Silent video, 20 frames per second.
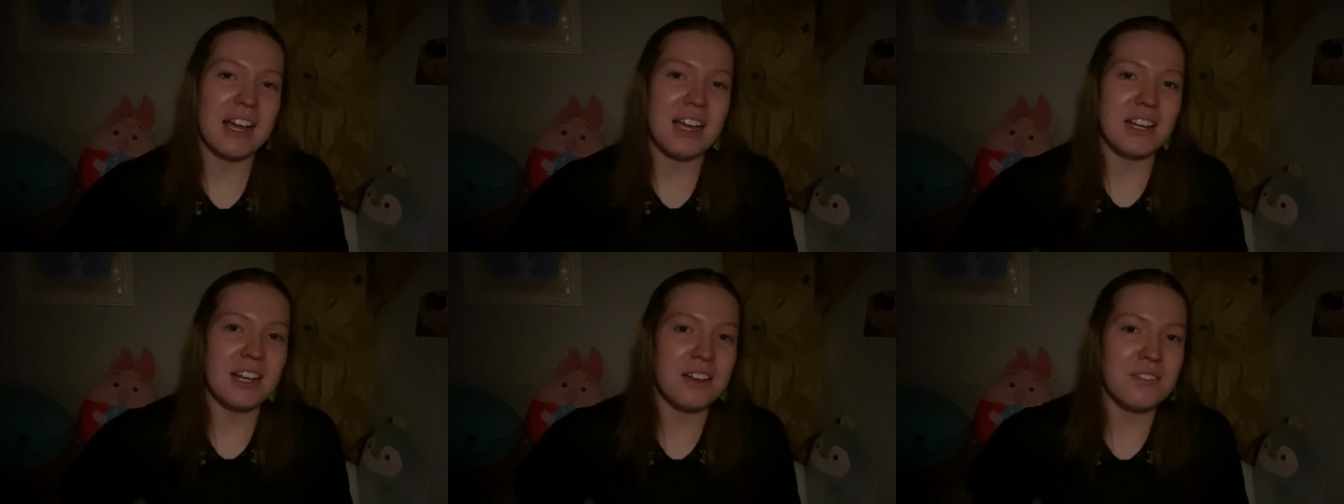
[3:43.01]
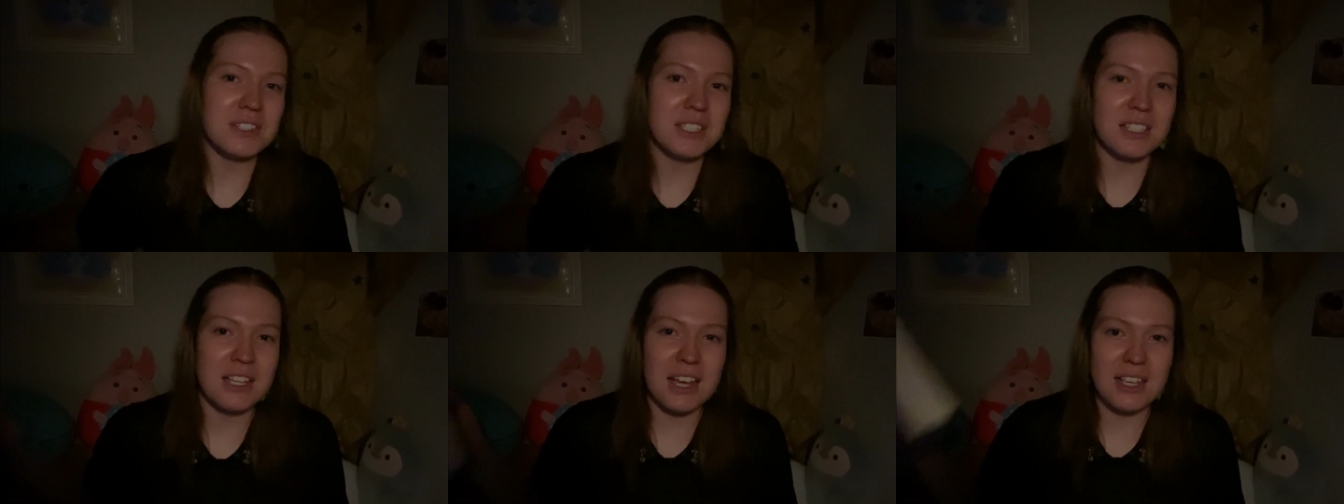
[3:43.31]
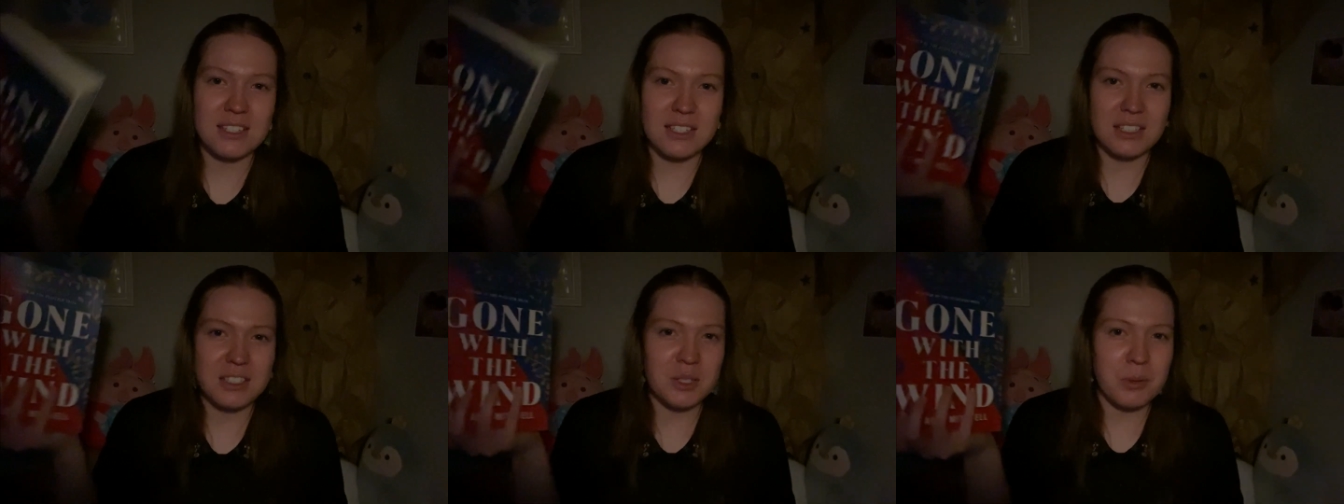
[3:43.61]

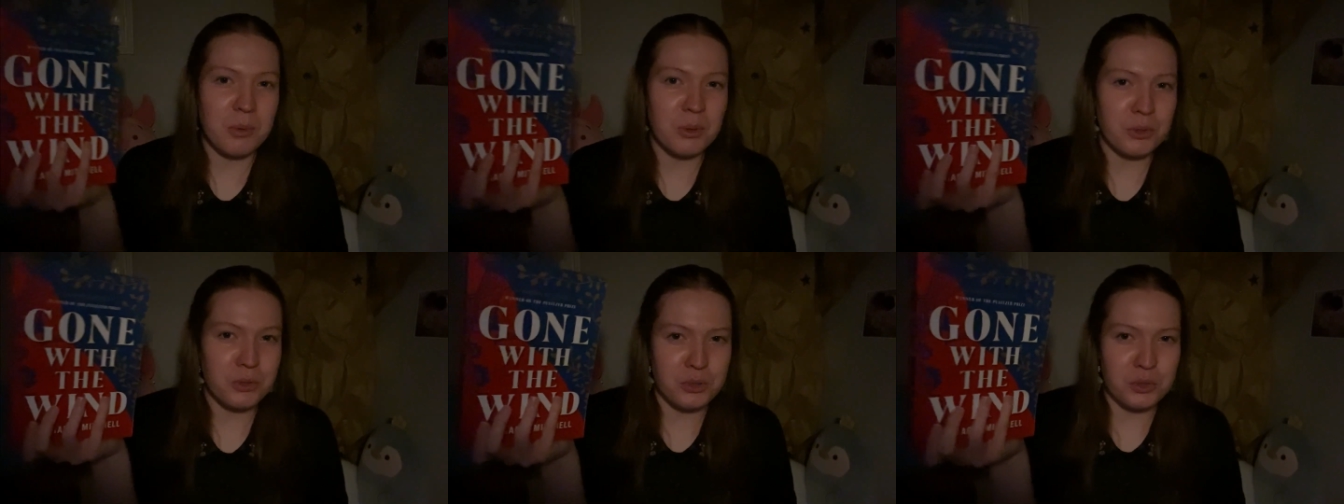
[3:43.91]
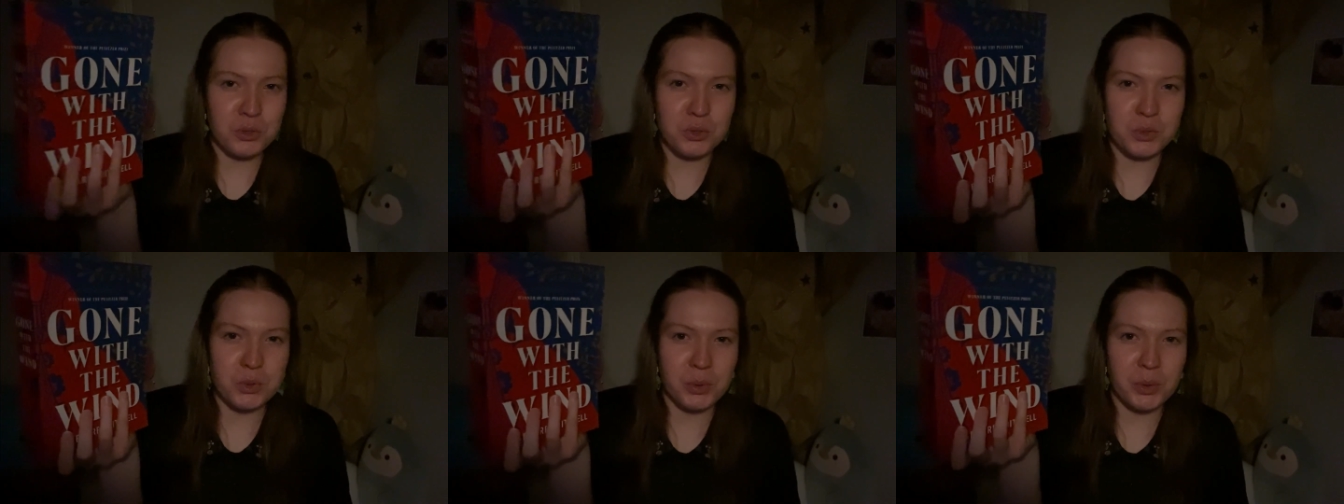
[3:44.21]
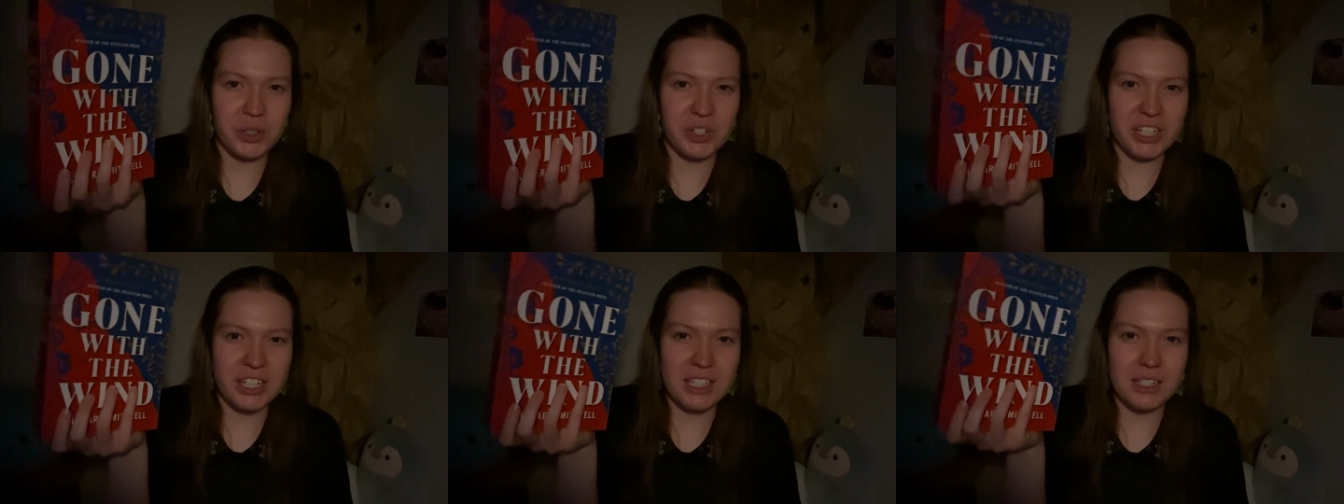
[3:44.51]
has a similar
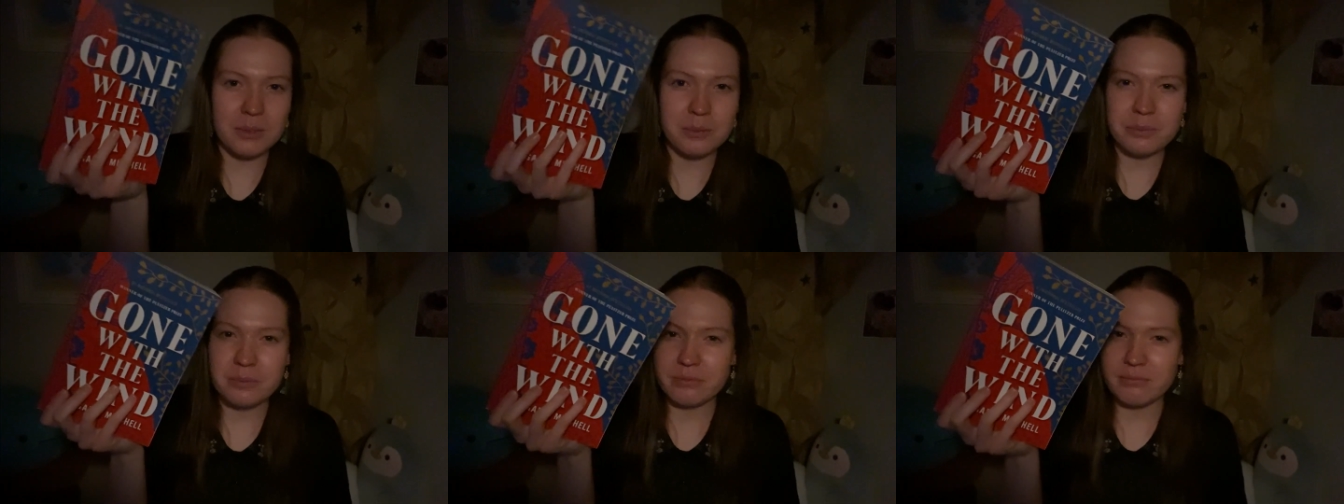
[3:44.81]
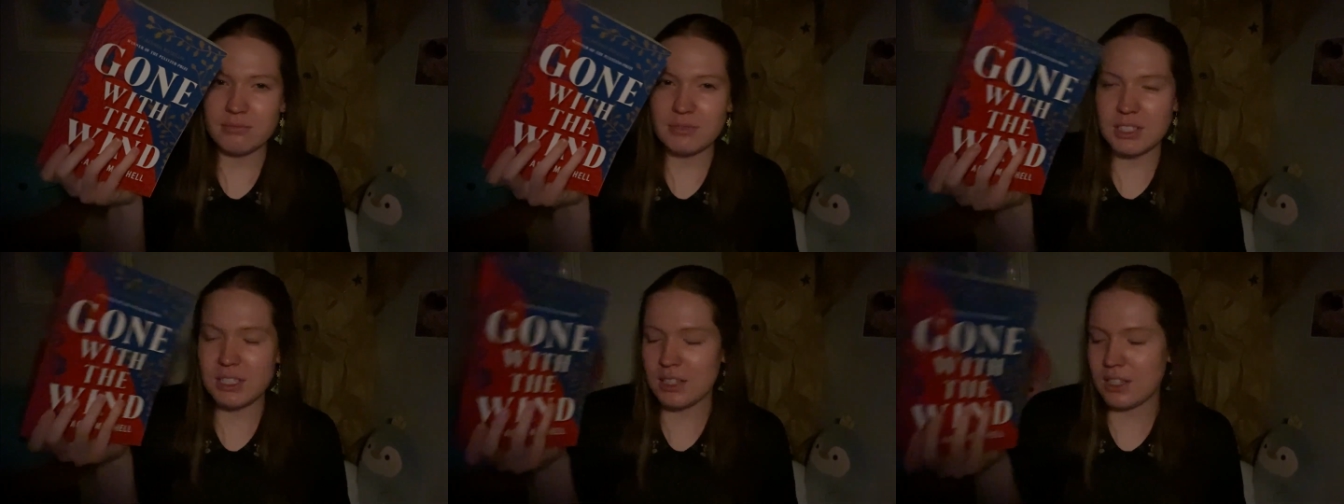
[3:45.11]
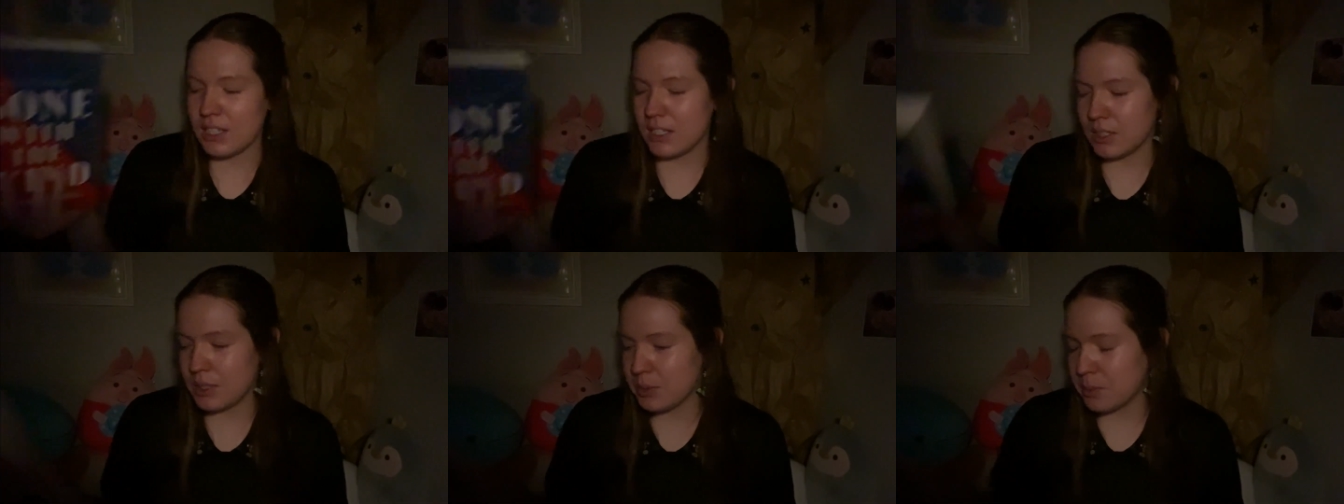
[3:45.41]
story
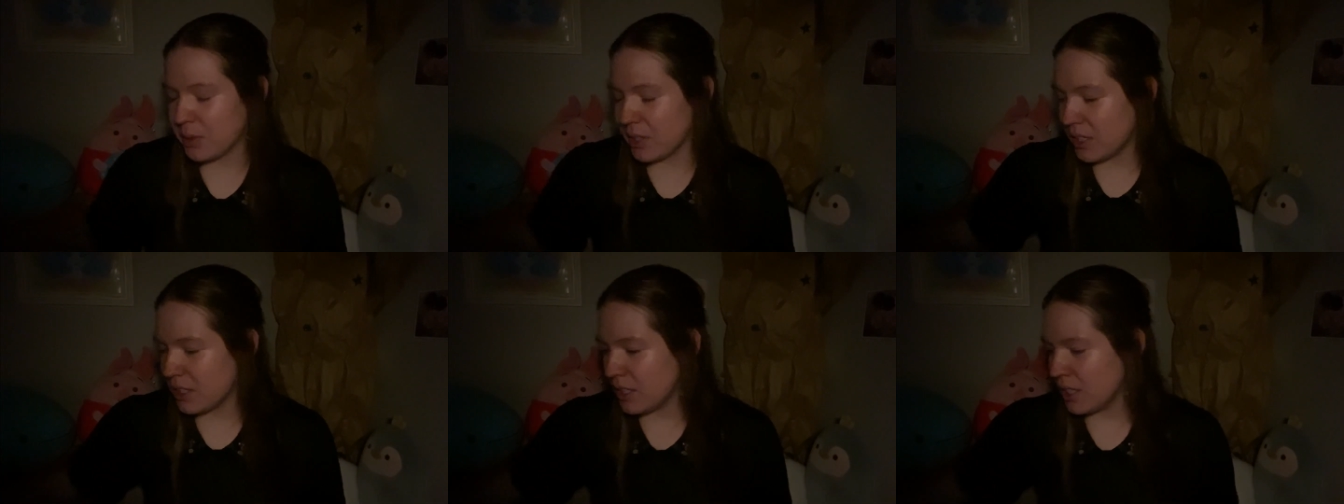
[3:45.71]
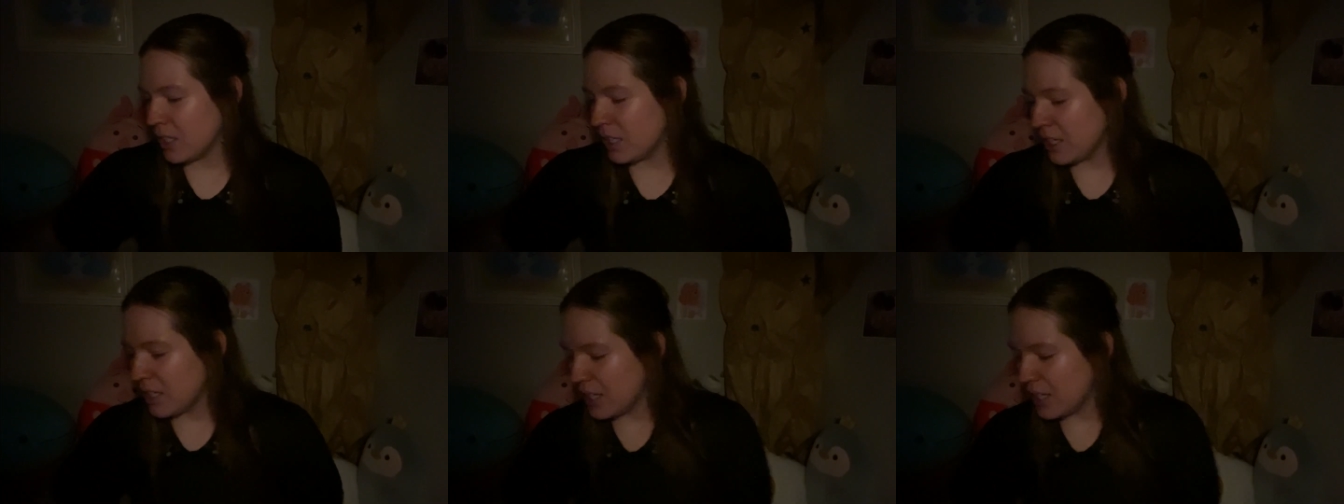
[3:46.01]
to this one.